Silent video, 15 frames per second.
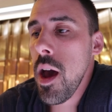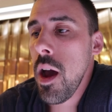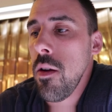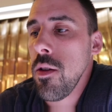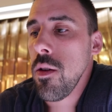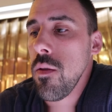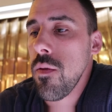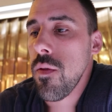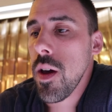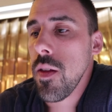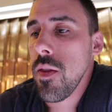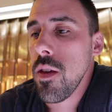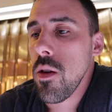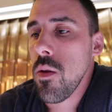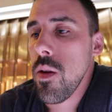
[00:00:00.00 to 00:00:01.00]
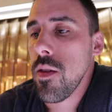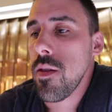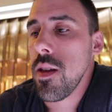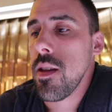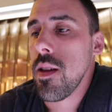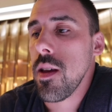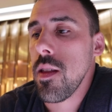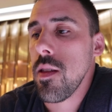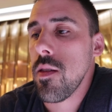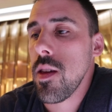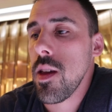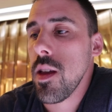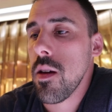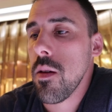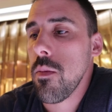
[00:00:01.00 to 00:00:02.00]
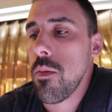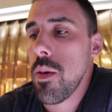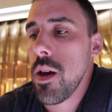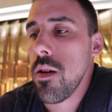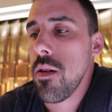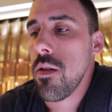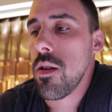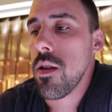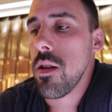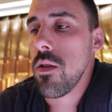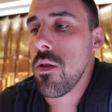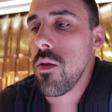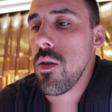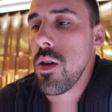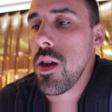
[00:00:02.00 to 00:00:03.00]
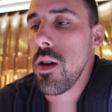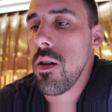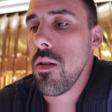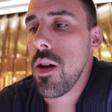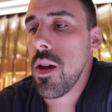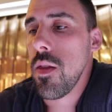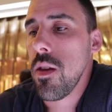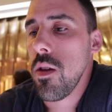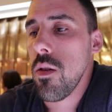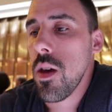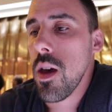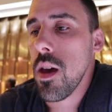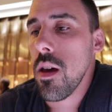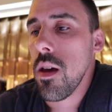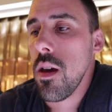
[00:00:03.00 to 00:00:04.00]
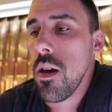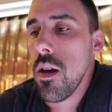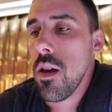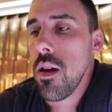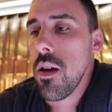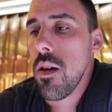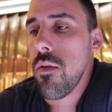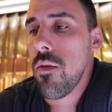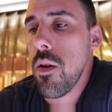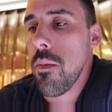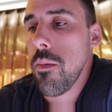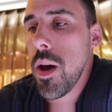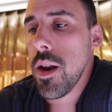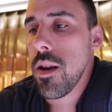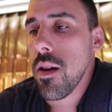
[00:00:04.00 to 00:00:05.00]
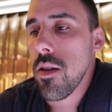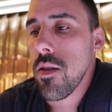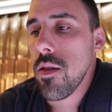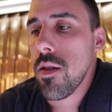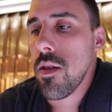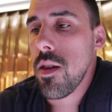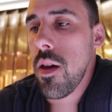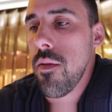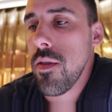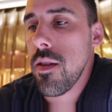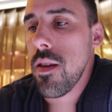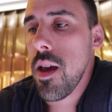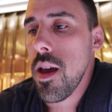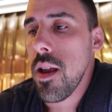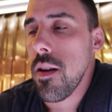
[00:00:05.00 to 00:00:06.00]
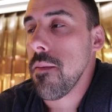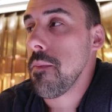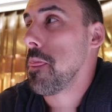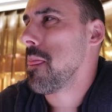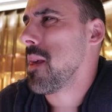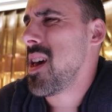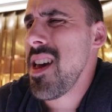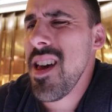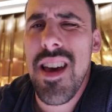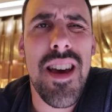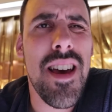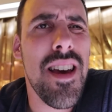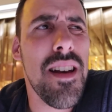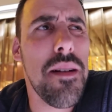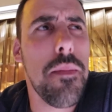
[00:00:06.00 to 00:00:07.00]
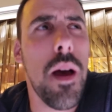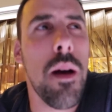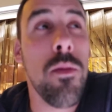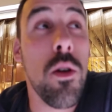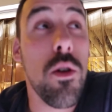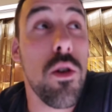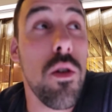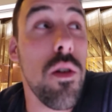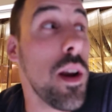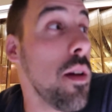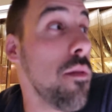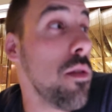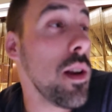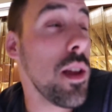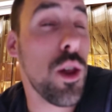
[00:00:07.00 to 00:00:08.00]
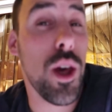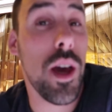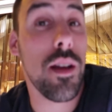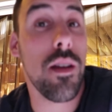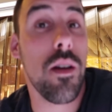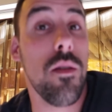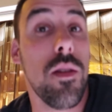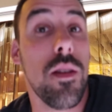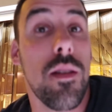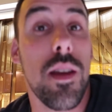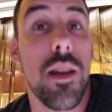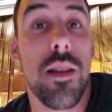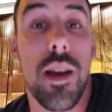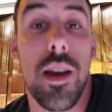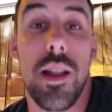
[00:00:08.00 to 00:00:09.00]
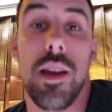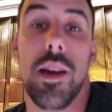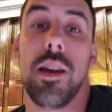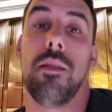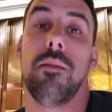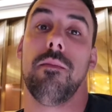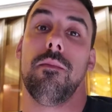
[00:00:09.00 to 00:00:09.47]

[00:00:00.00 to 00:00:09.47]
How do you find the US detailing scene compared to here in the UK? From Maddox710. I'm not sure, I never really checked out the detailing